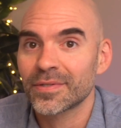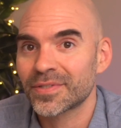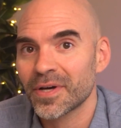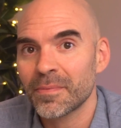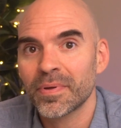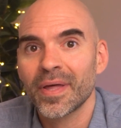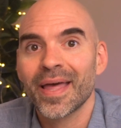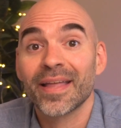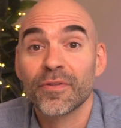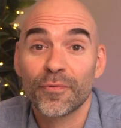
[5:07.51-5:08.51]
stop,
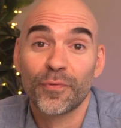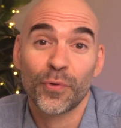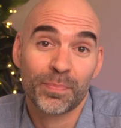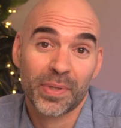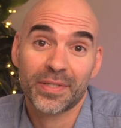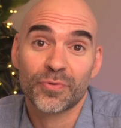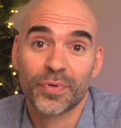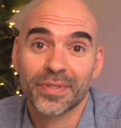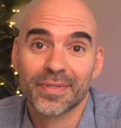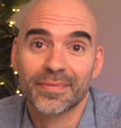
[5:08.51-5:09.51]
and avoid
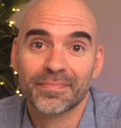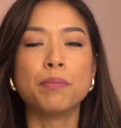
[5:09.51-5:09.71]
pedestrians.